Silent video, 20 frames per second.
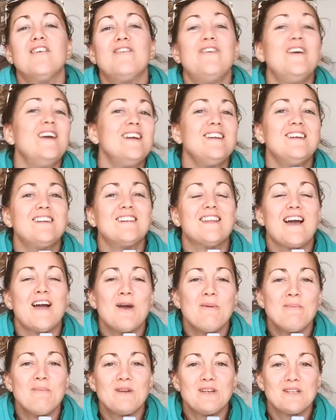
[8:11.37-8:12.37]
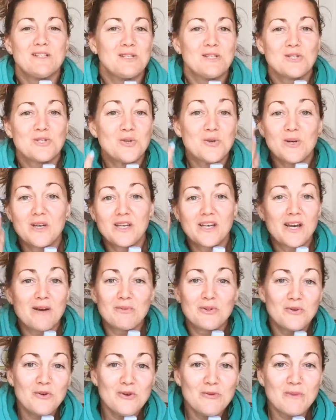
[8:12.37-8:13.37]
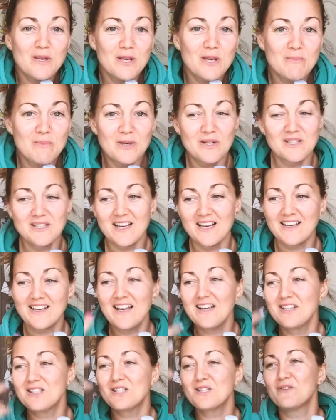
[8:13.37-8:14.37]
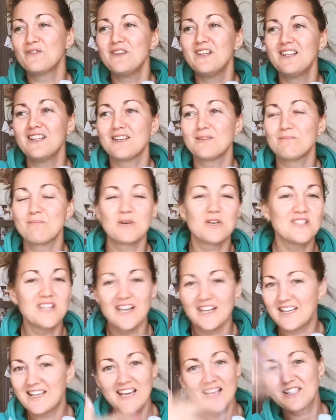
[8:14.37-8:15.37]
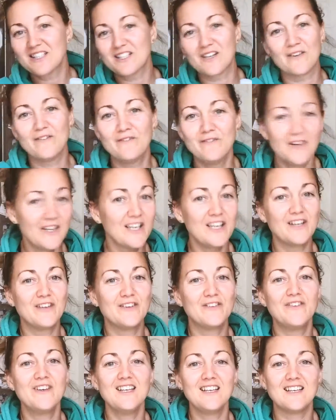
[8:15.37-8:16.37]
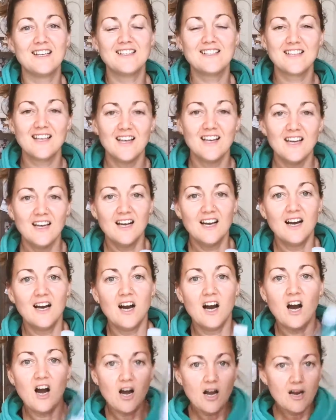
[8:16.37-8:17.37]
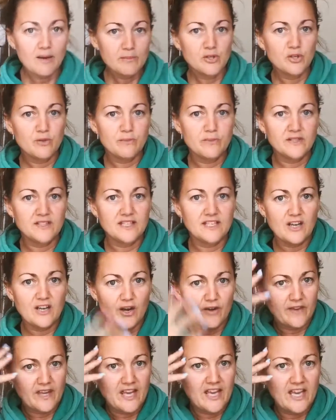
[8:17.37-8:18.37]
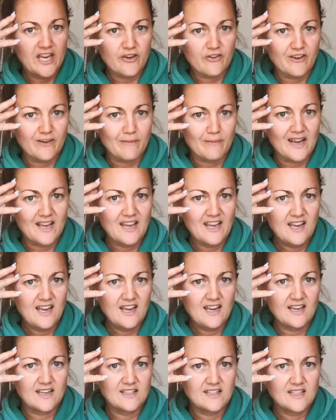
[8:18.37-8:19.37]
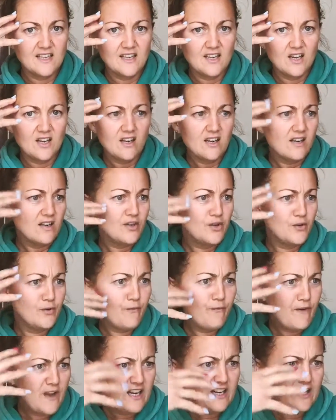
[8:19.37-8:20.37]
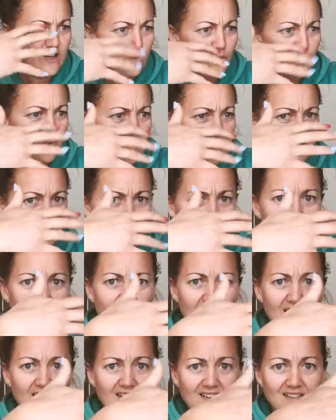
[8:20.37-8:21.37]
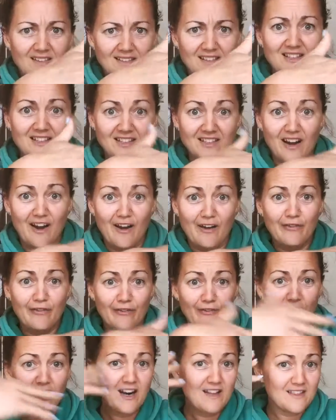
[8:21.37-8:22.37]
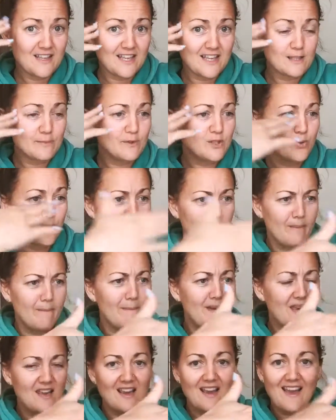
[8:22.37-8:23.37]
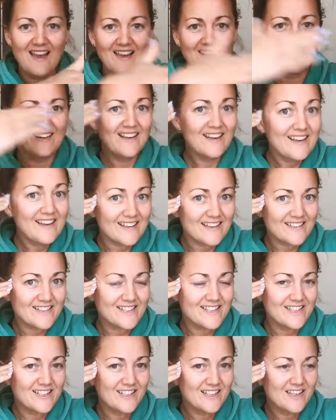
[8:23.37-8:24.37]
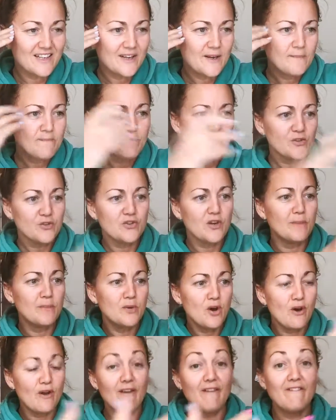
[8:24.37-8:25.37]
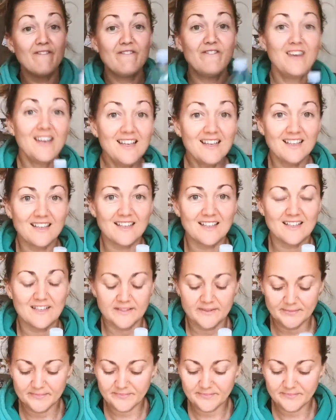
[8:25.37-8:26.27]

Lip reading: feeling the happiness and the joy come through me because I get to feel it, because I get to fucking feel it, I'm too busy over here in my head feeling all this other stuff, right, that gets between me and it. So I'm not feeling it.